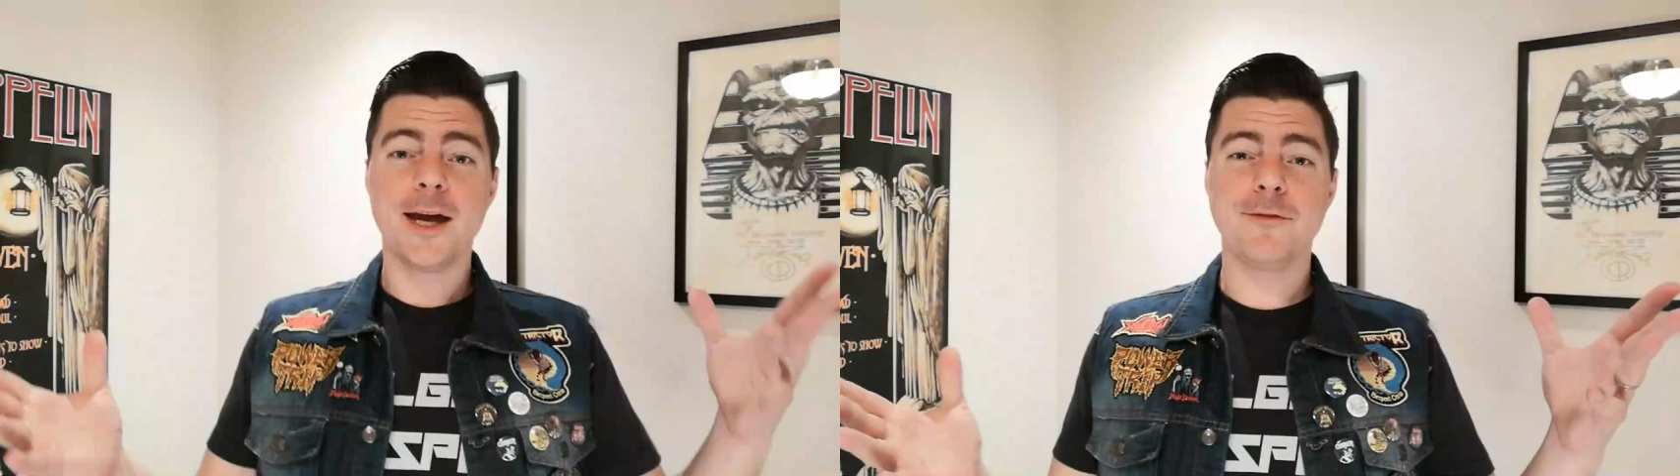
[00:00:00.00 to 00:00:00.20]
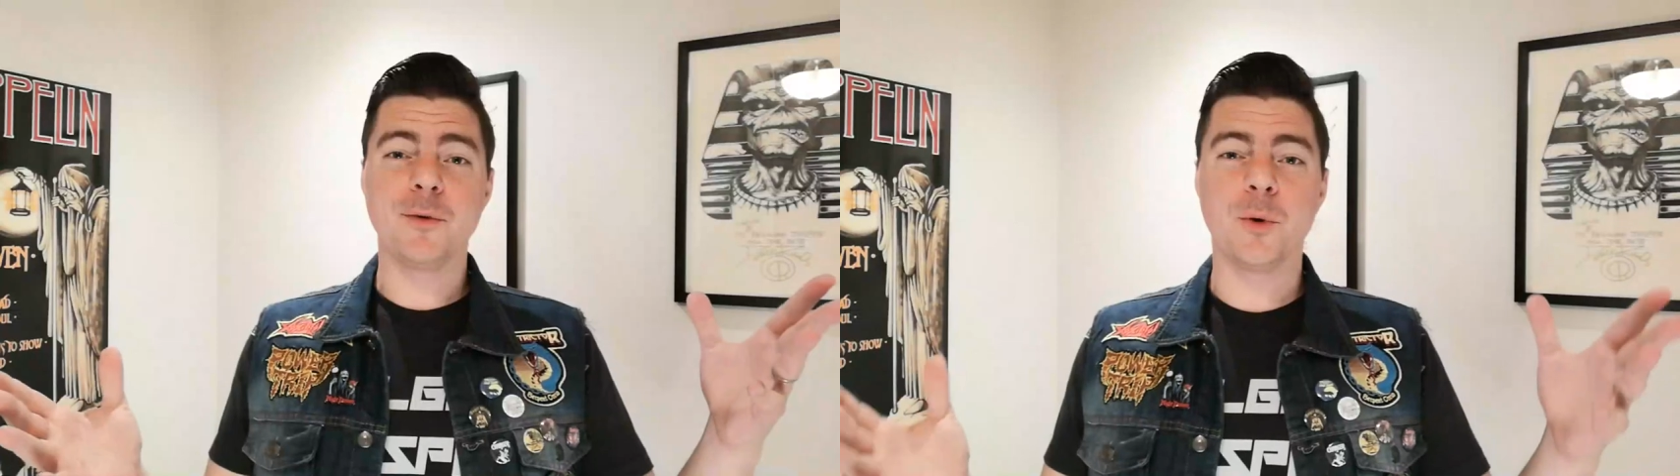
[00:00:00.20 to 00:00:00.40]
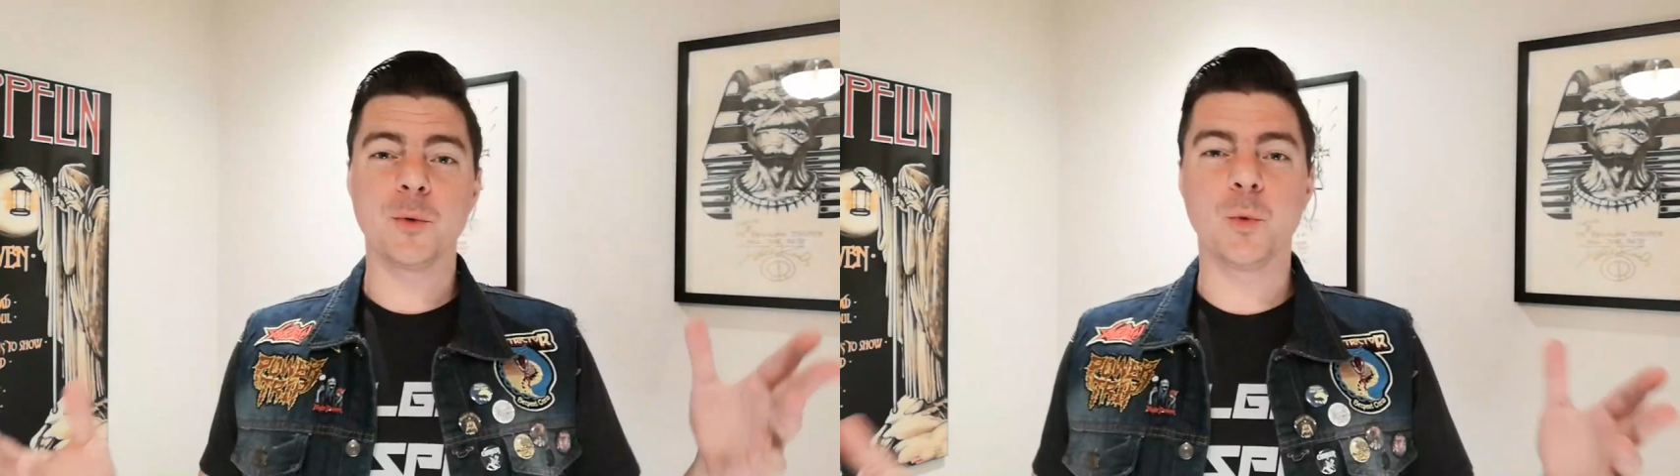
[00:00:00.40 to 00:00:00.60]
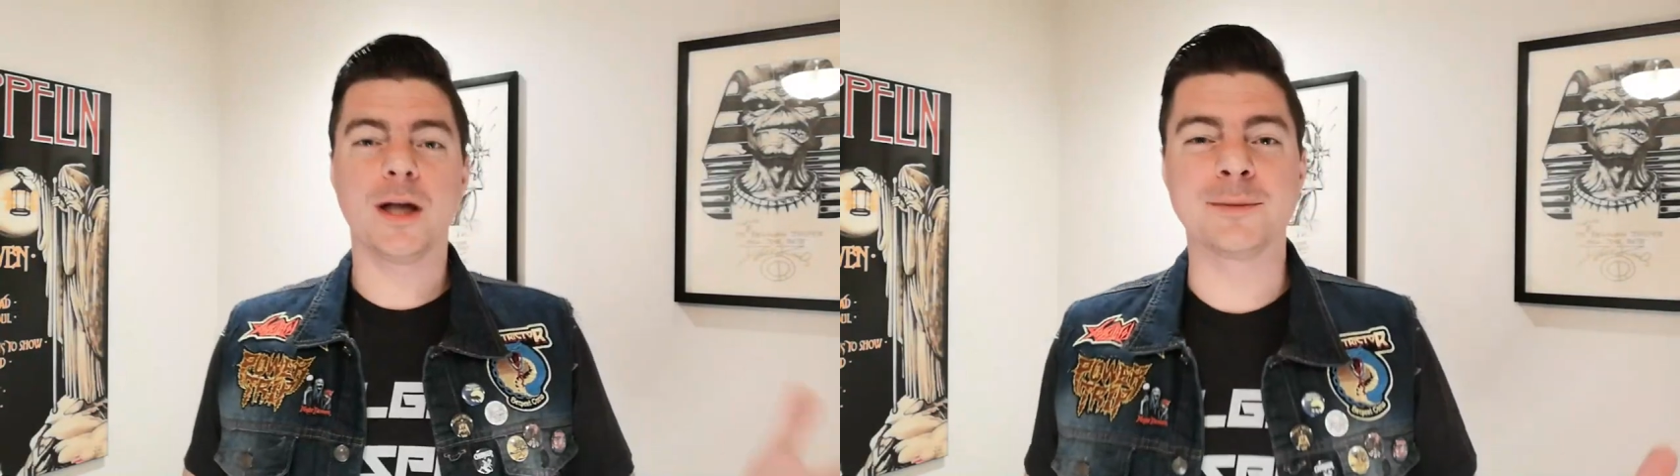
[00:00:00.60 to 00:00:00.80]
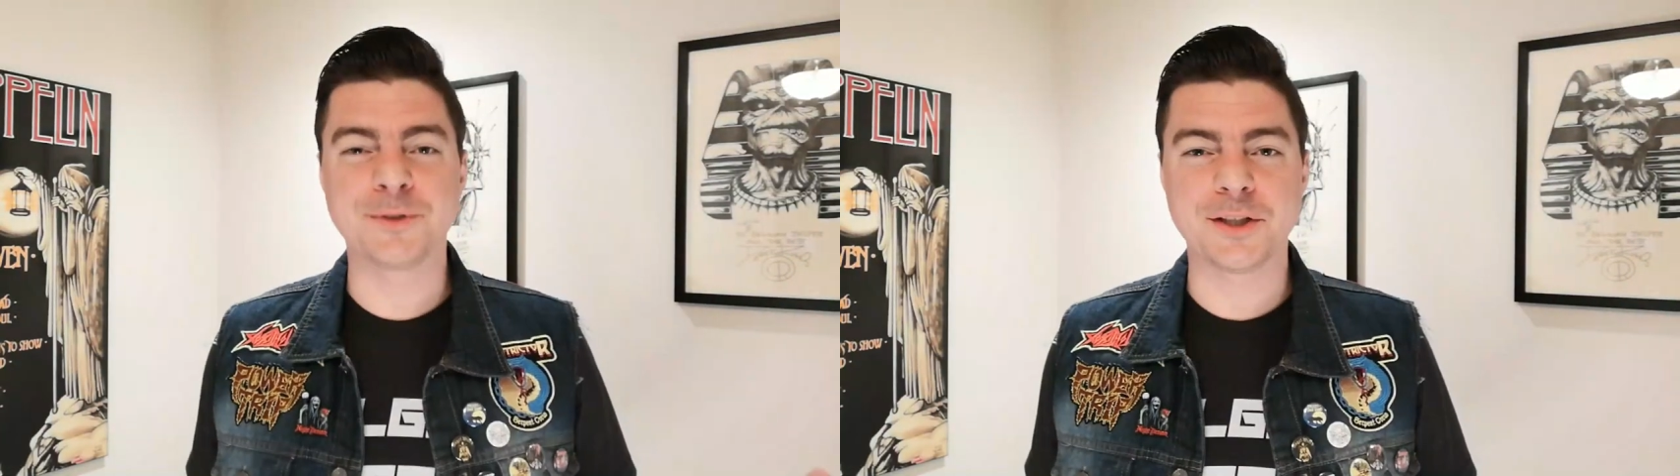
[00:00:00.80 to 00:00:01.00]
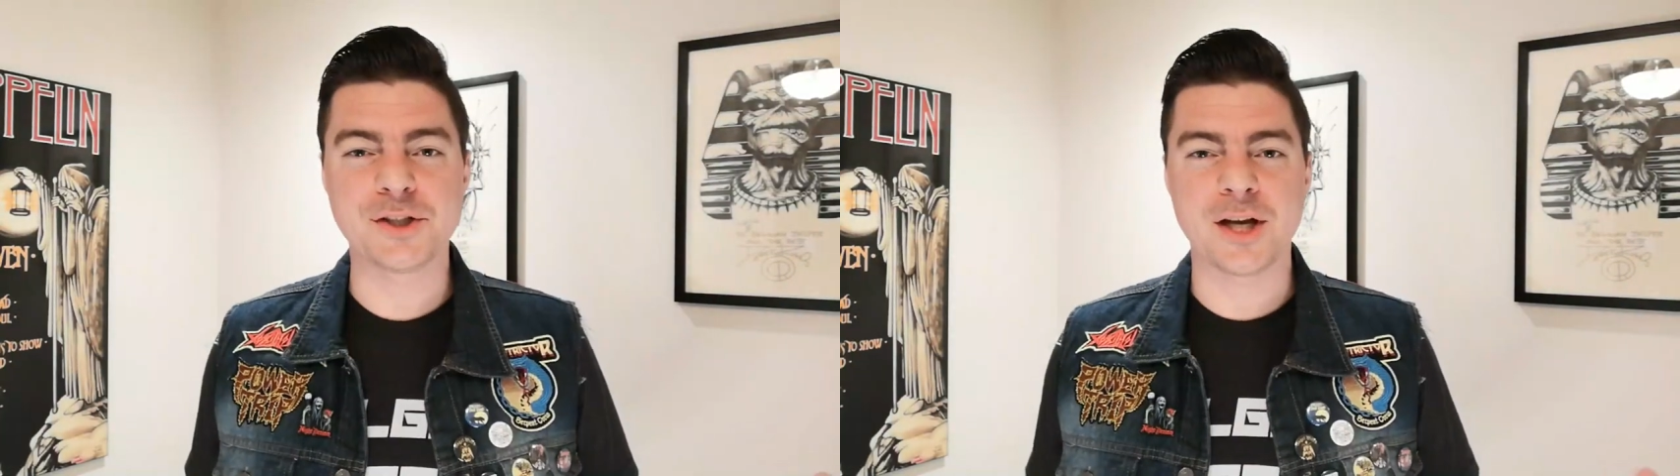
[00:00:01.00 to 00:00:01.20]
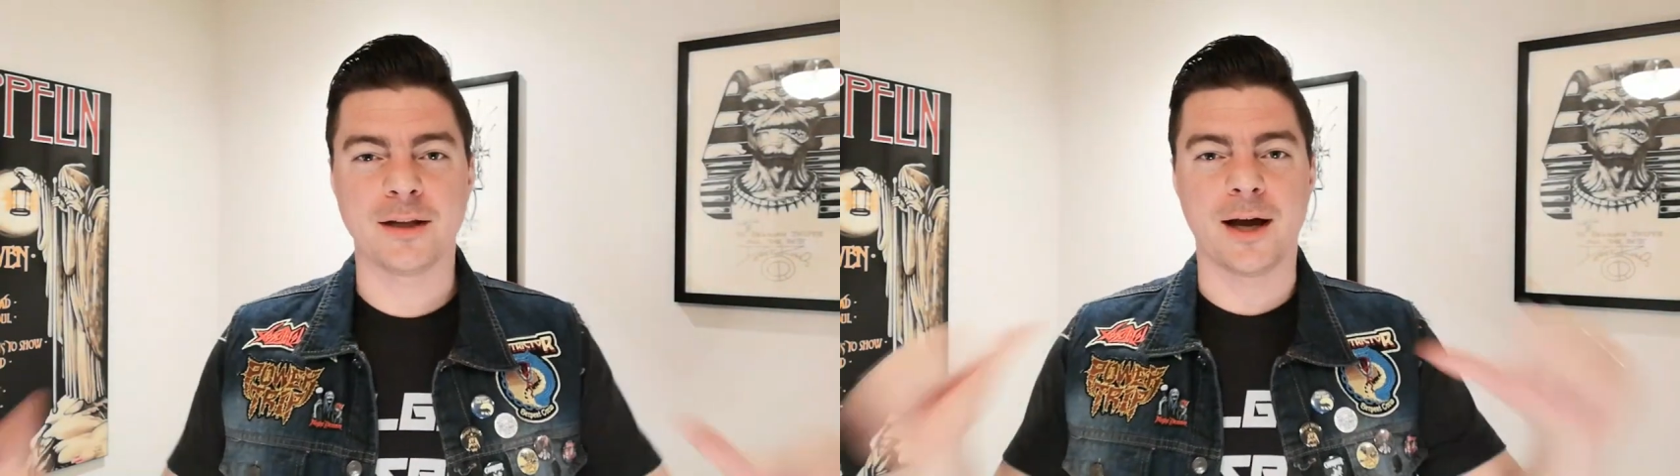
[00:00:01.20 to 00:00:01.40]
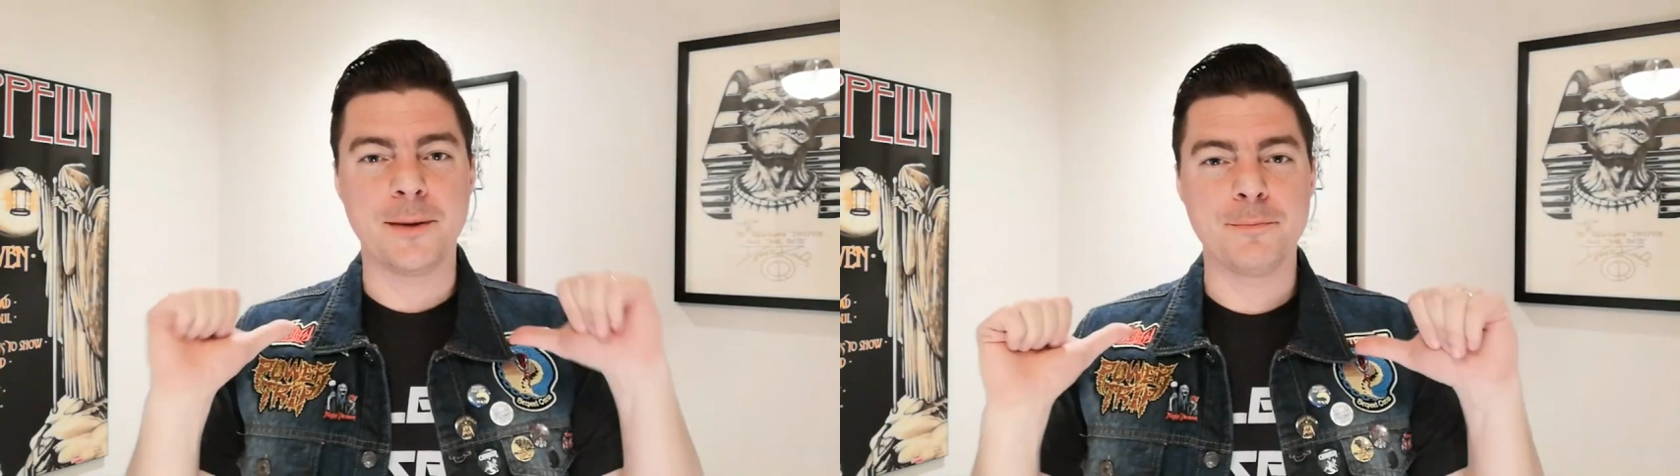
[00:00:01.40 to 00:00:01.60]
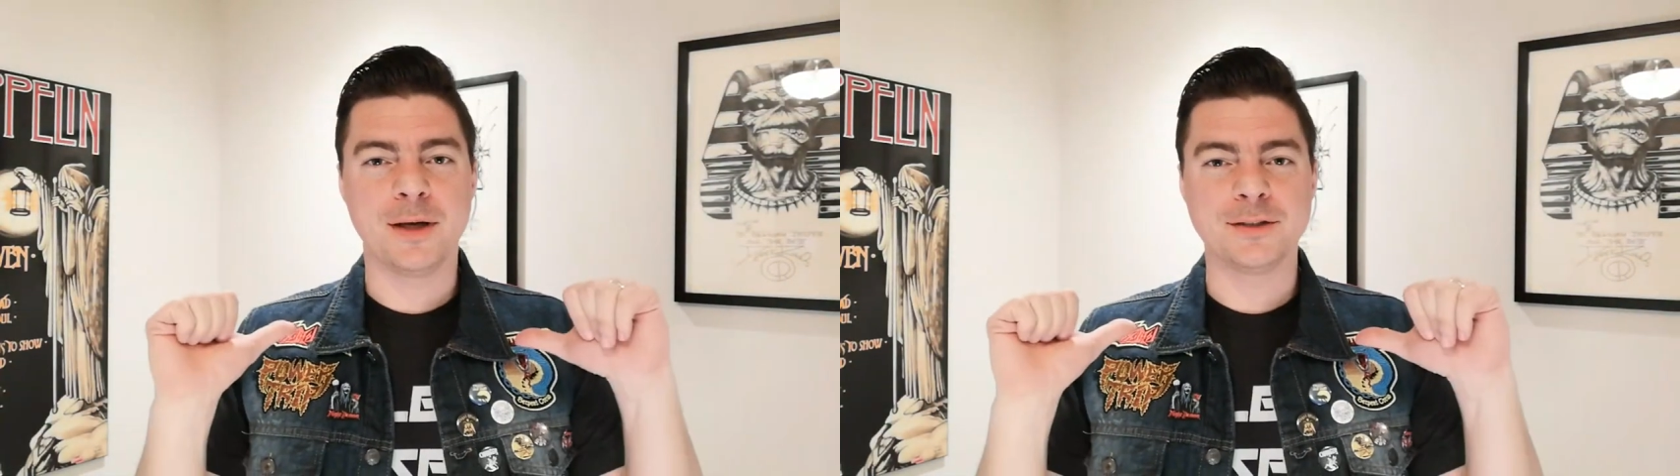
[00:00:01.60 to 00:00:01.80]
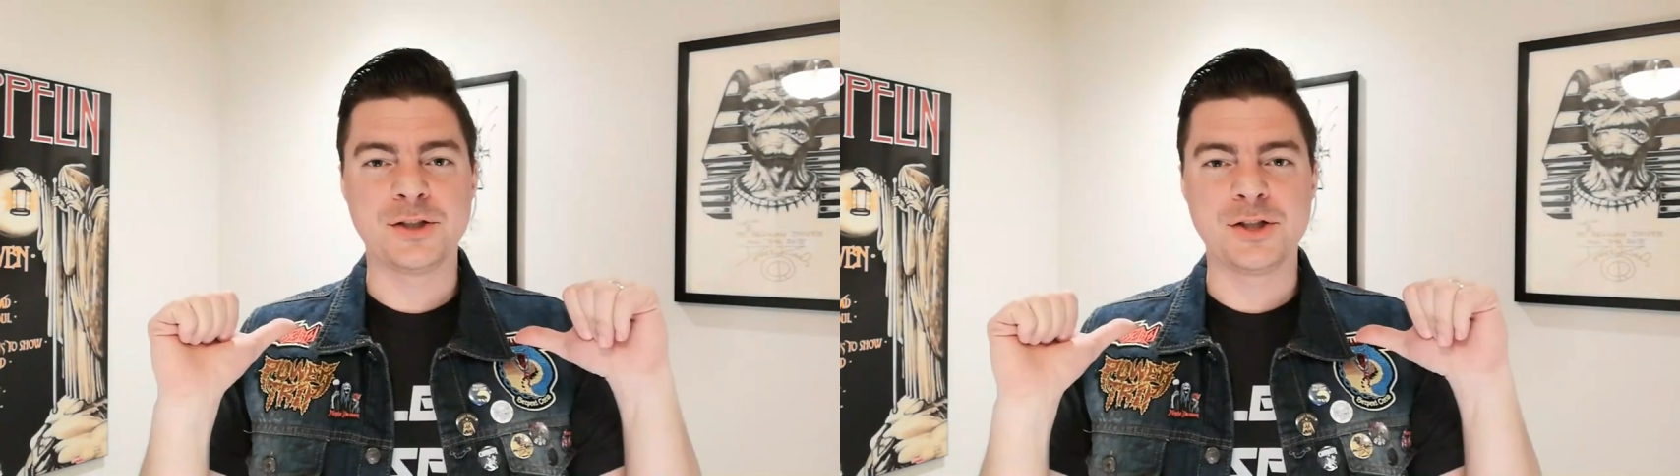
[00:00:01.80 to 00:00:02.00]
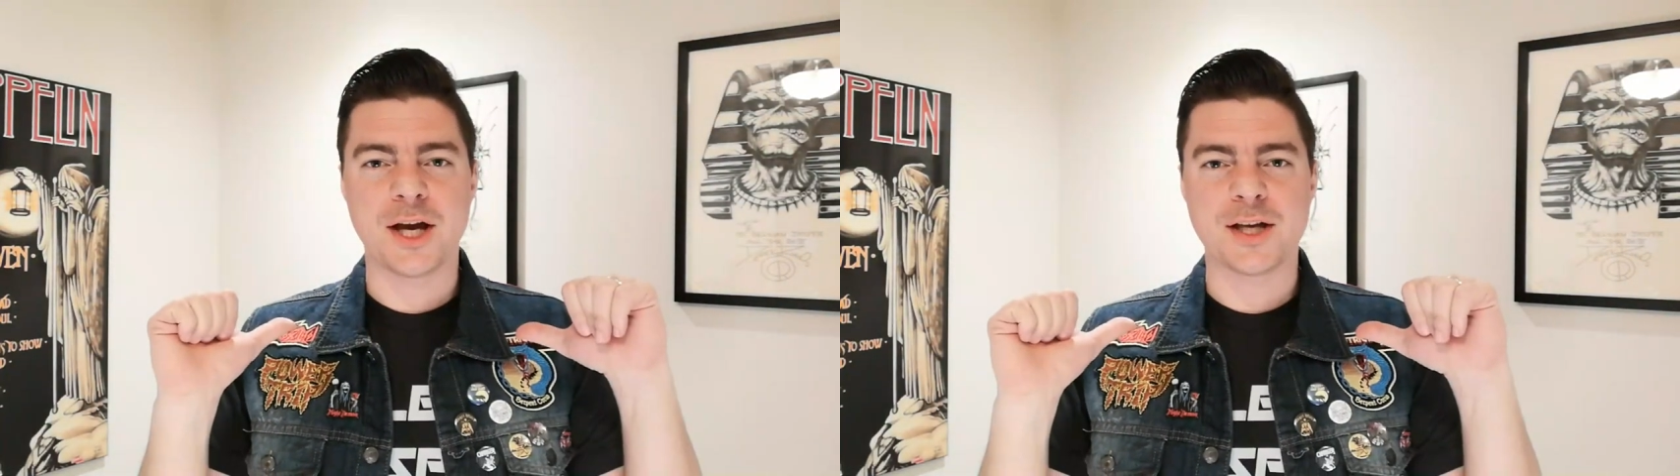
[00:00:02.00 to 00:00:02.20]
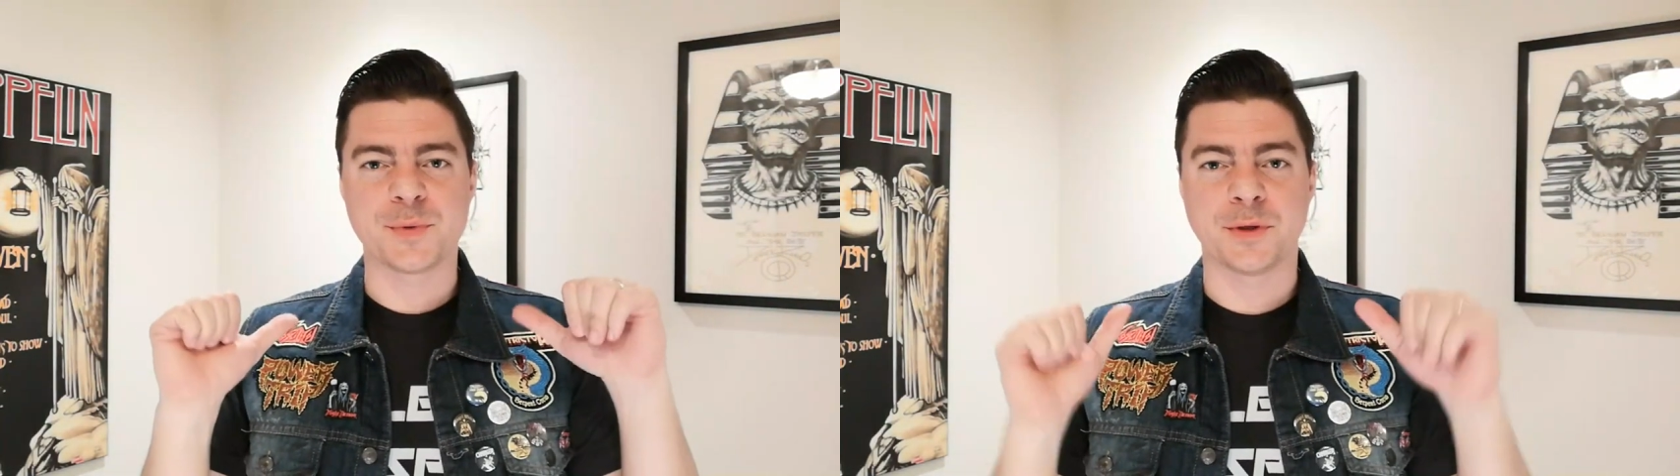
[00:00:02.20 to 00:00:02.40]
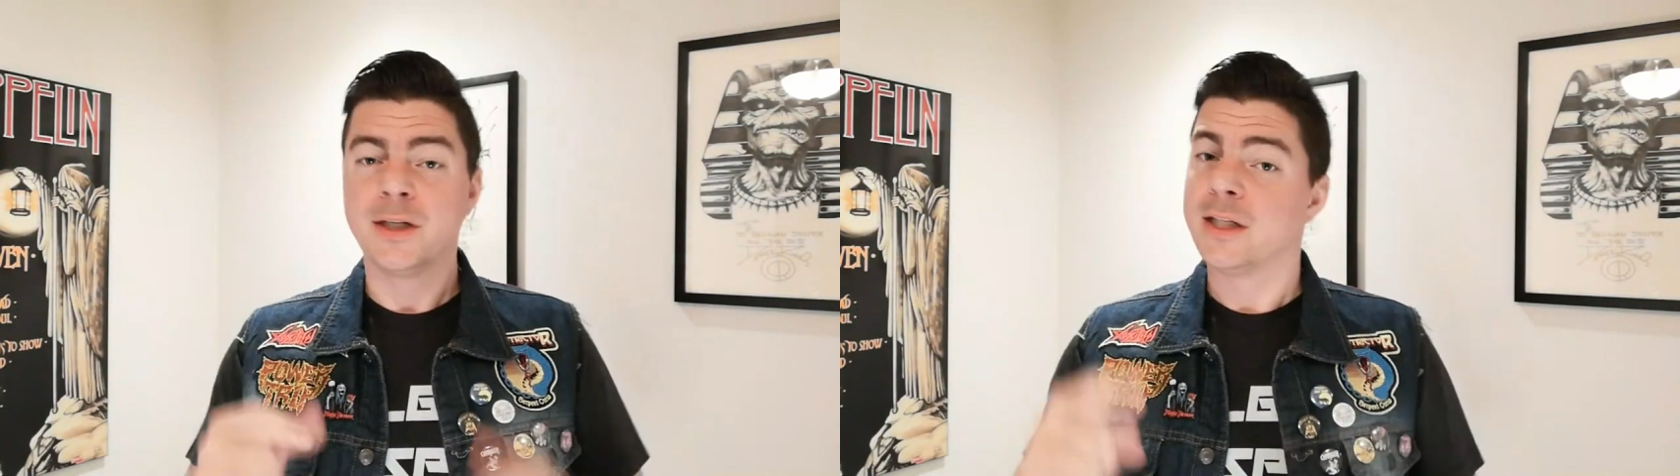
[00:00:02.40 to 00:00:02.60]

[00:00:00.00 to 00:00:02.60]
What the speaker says: Hey everyone, welcome to the channel. I'm Belgian Jasper.